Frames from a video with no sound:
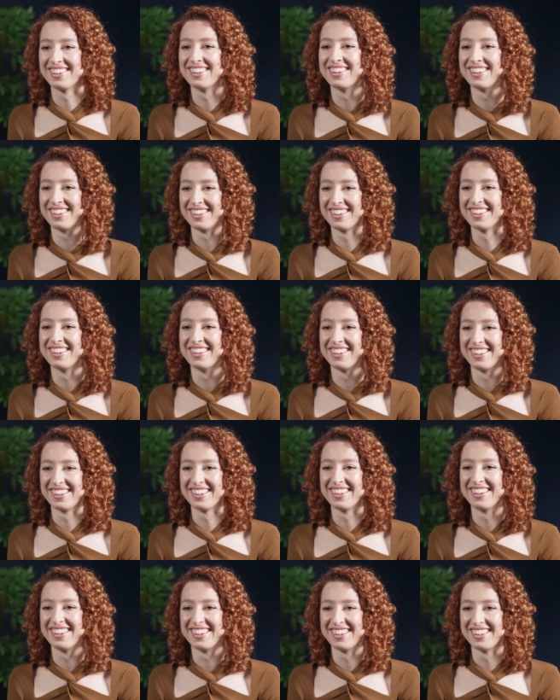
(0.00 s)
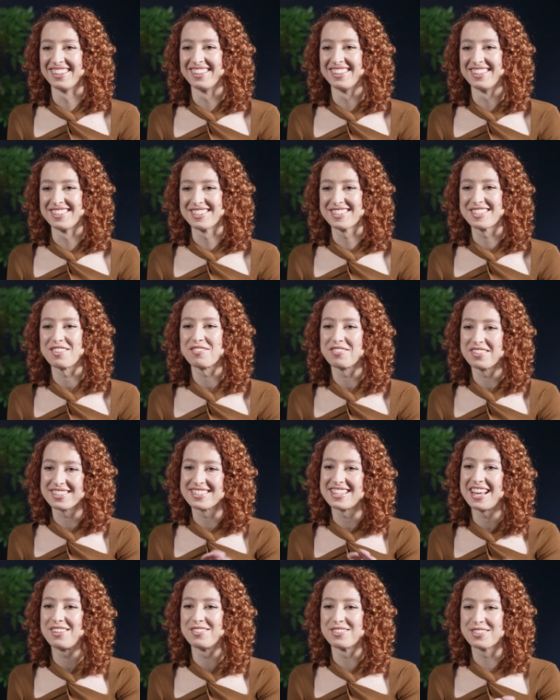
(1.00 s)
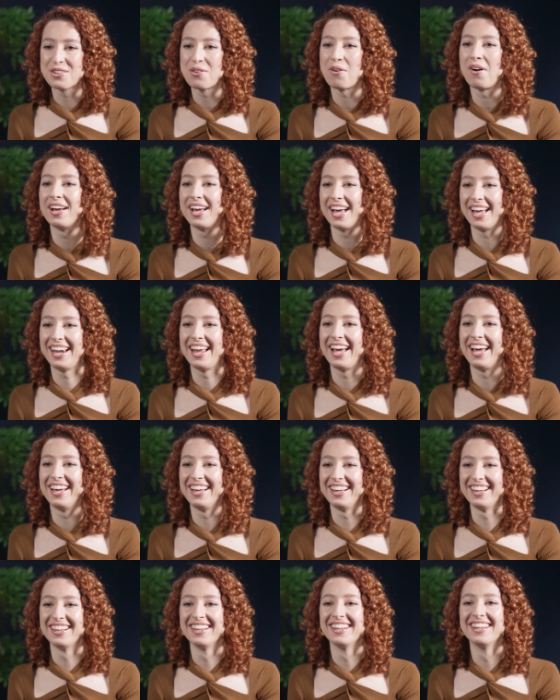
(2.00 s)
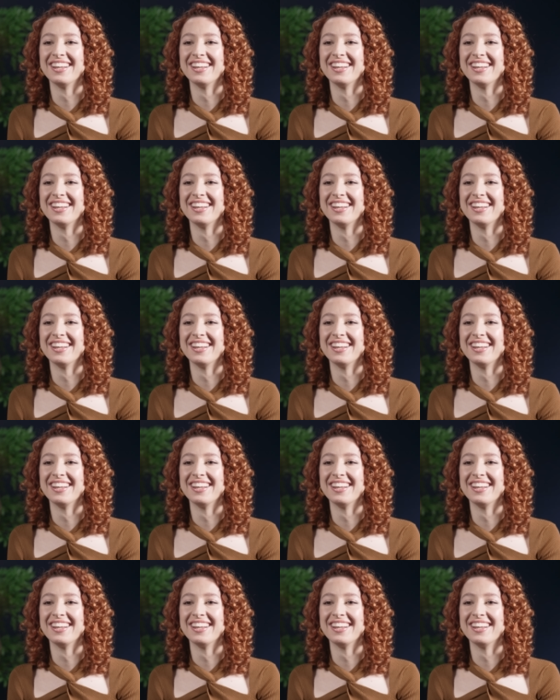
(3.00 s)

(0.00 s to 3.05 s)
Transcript: sort of dipping my toe into that stuff that space. sounds quite LA.